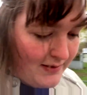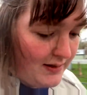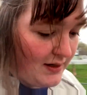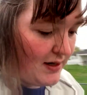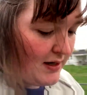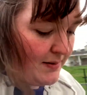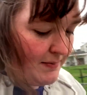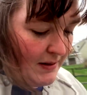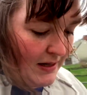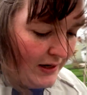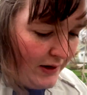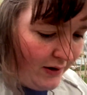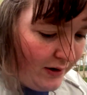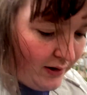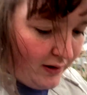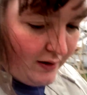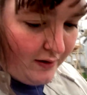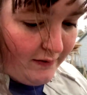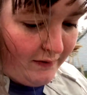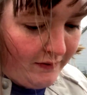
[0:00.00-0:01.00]
Um, and
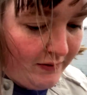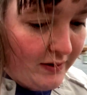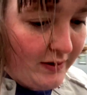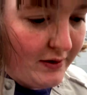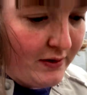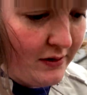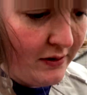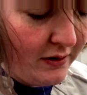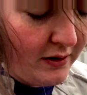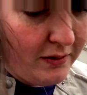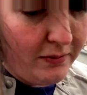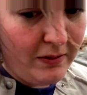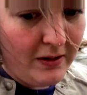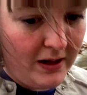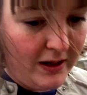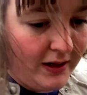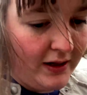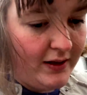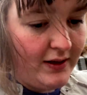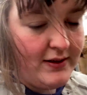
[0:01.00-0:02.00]
all of the
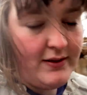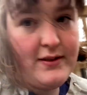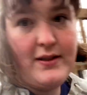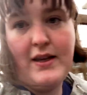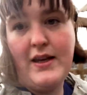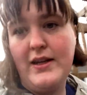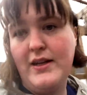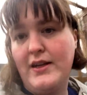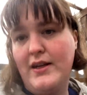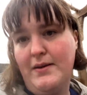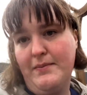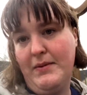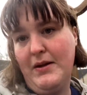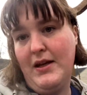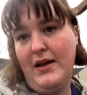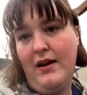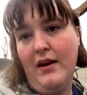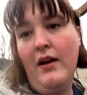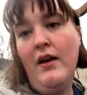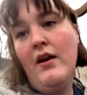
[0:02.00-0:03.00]
ranunculus and
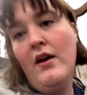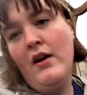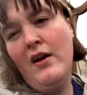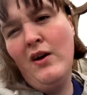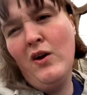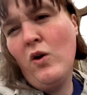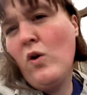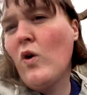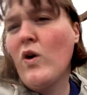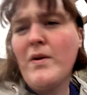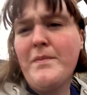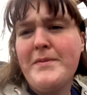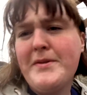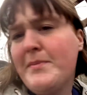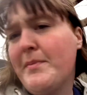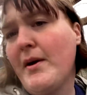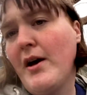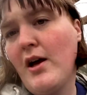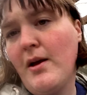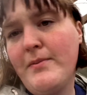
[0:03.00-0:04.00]
anemone corms,
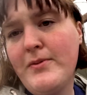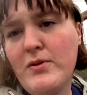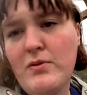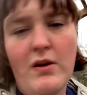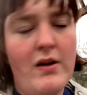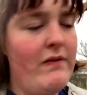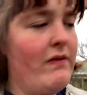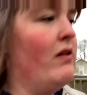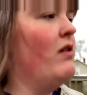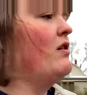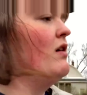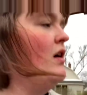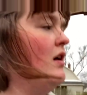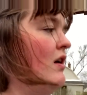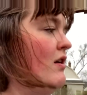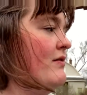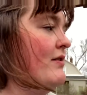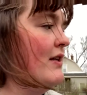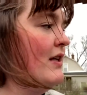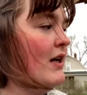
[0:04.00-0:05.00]
bulbs, whatever they're
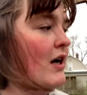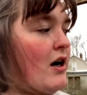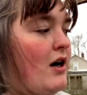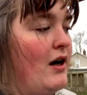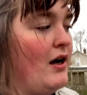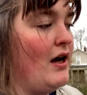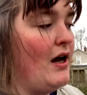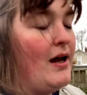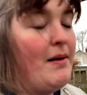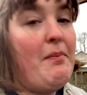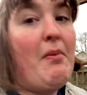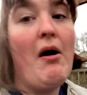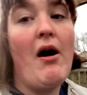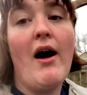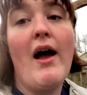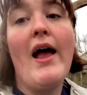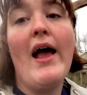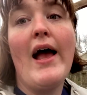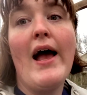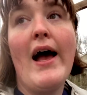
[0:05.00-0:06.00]
called, uh, I
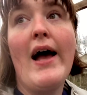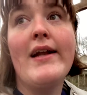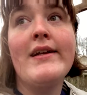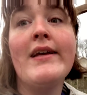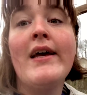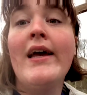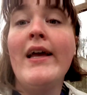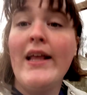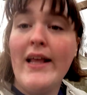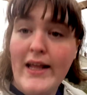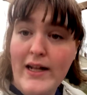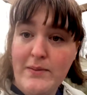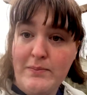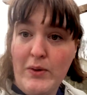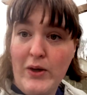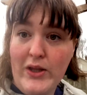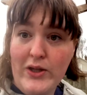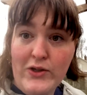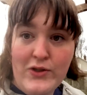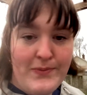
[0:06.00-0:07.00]
bought at Eden
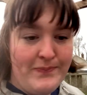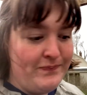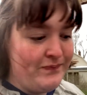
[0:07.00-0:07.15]
Brothers.